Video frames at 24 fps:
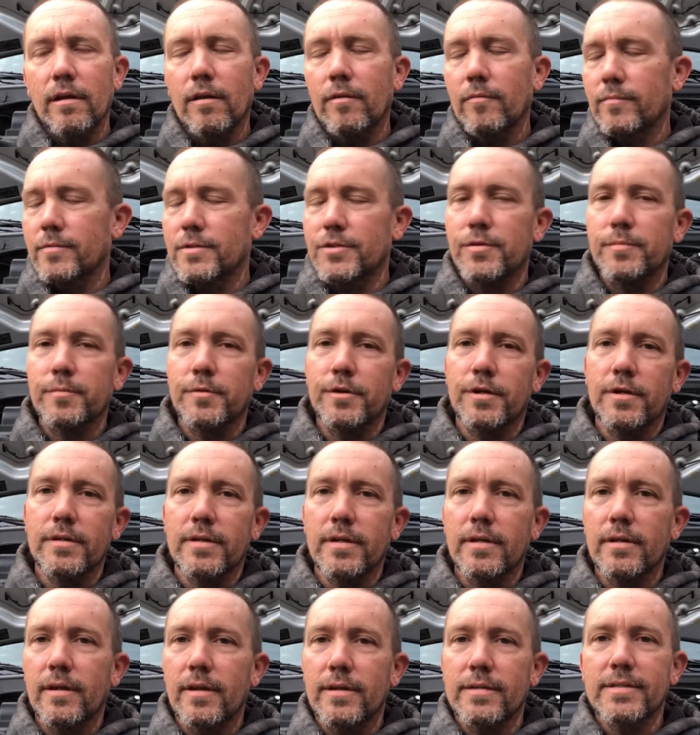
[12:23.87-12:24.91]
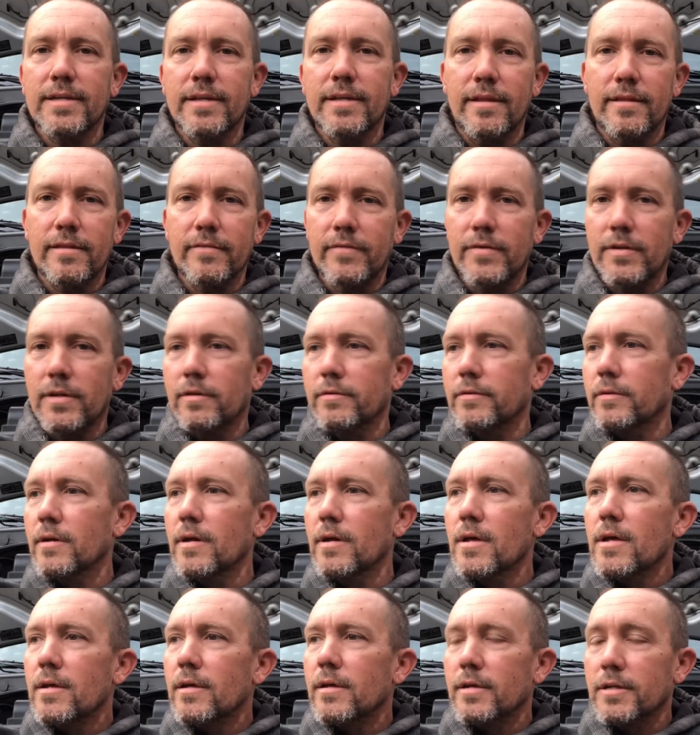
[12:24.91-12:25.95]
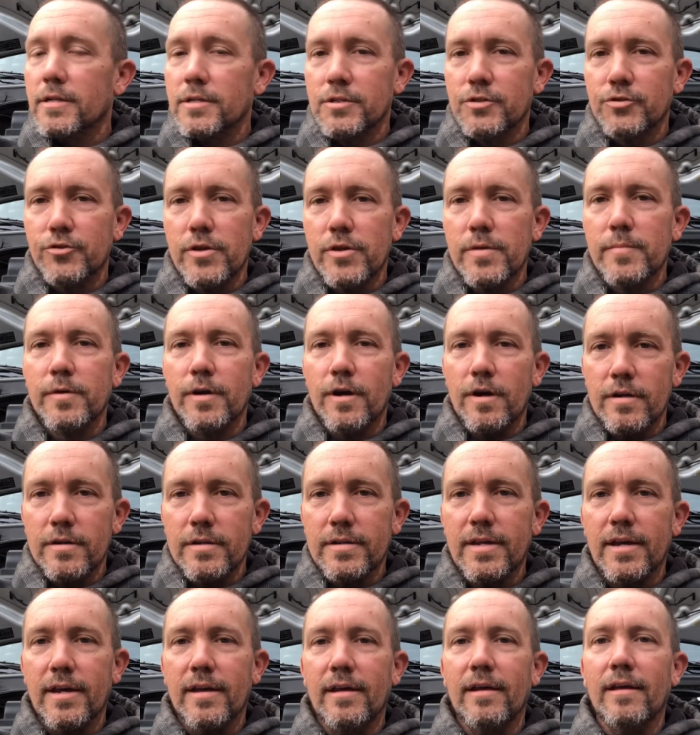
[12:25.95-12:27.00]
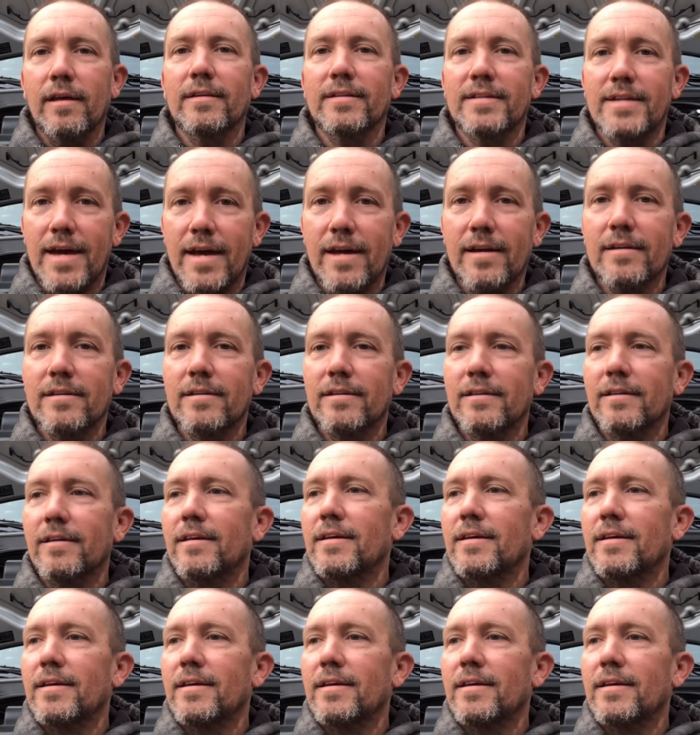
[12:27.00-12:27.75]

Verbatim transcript: Extreme Content, I say that in the video too, Extreme Contact Tact